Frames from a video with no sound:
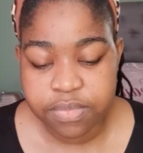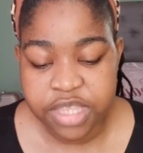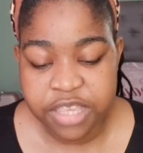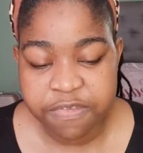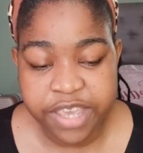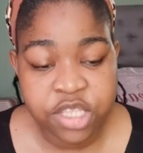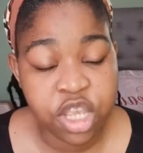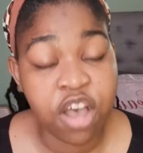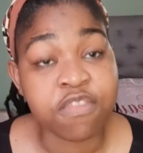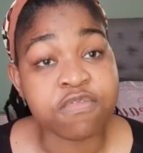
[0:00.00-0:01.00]
the effect
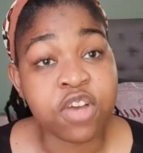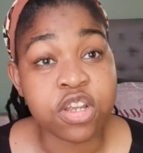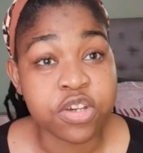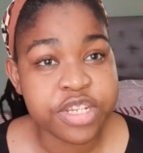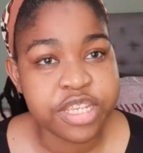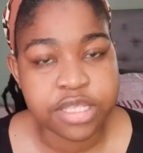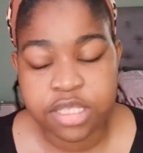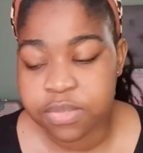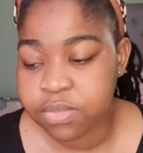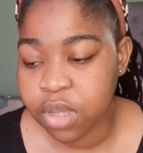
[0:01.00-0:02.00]
of
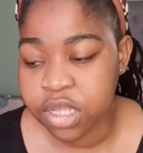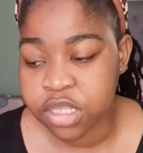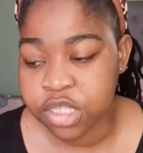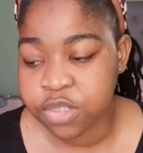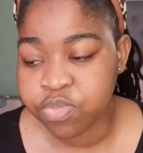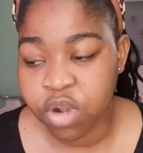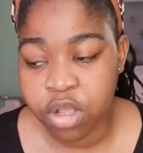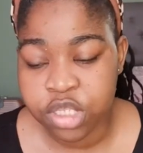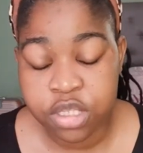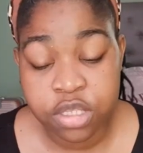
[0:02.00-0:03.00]
colonialism in
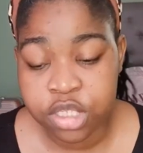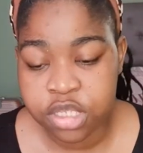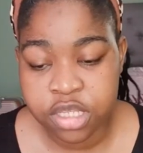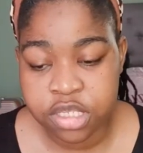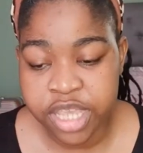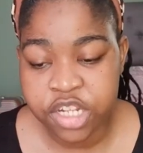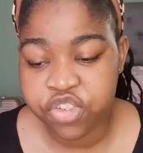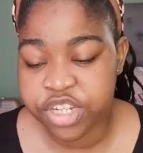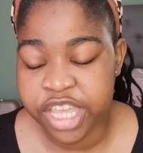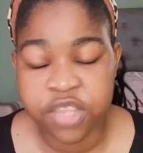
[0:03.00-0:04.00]
this
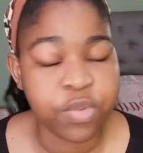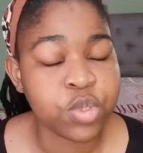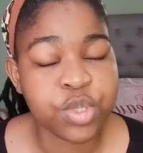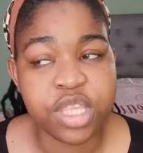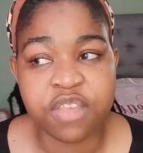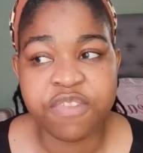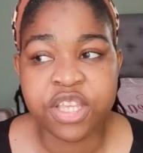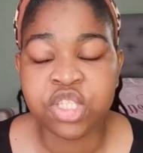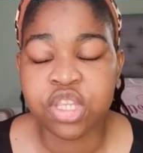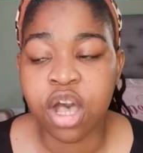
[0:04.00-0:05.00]
country, and also the
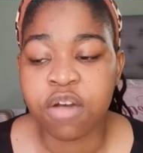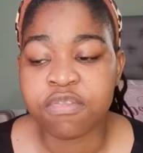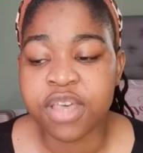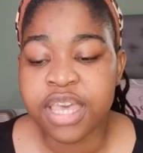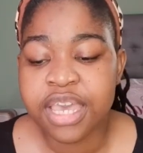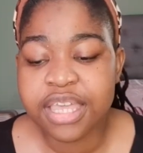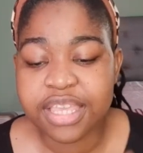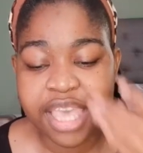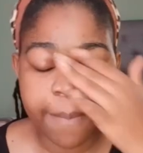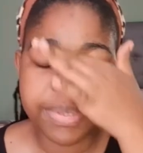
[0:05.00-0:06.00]
effects of
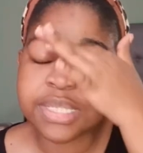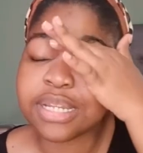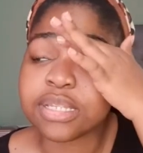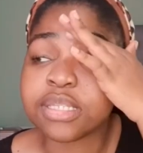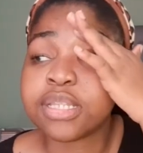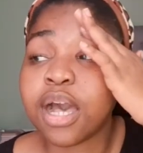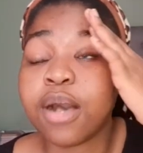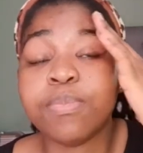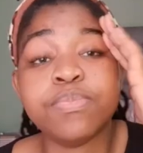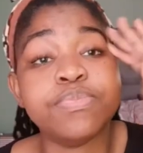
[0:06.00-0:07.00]
a capitalist
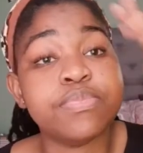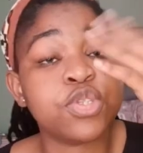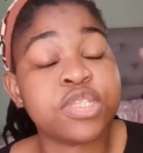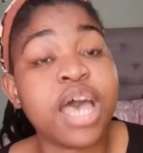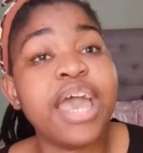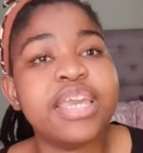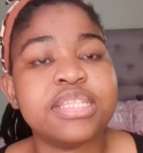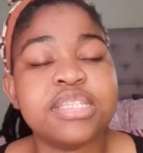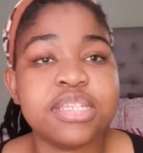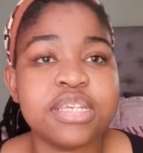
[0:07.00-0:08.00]

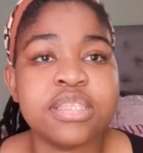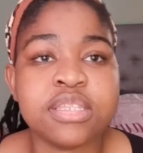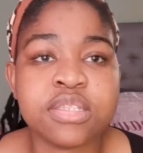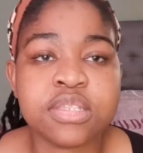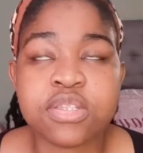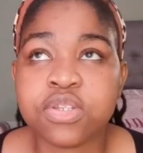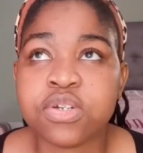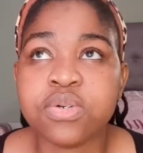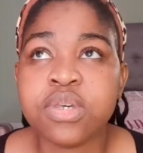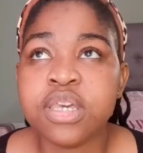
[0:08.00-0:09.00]
society in this, you
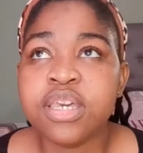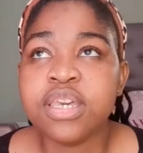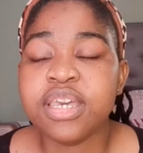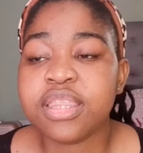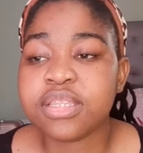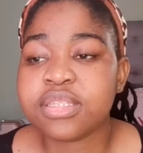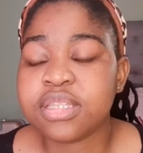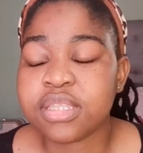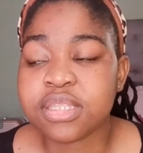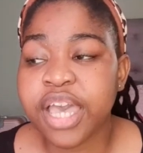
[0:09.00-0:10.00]
know, in
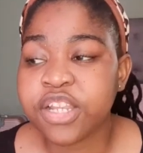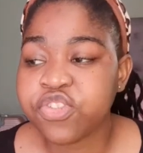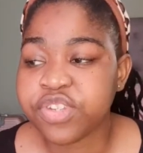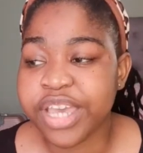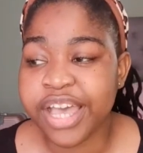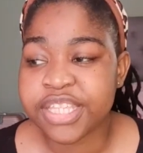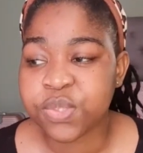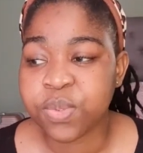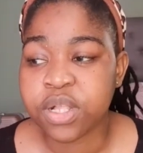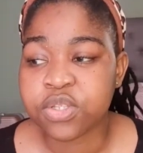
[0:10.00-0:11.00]
this country
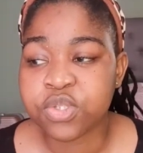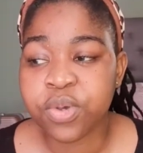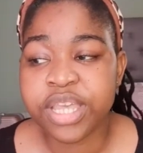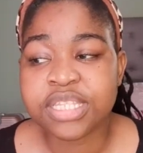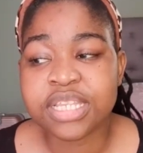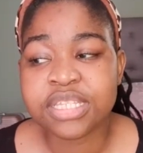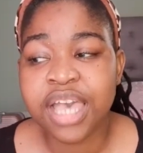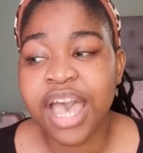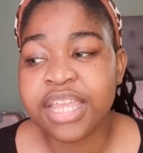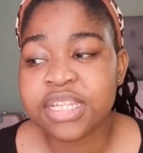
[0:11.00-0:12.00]
as well. So it's
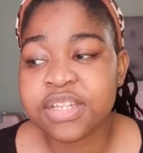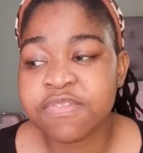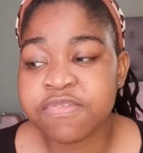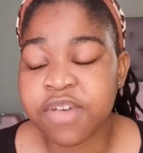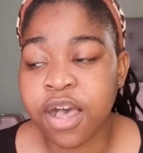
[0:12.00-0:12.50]
kind of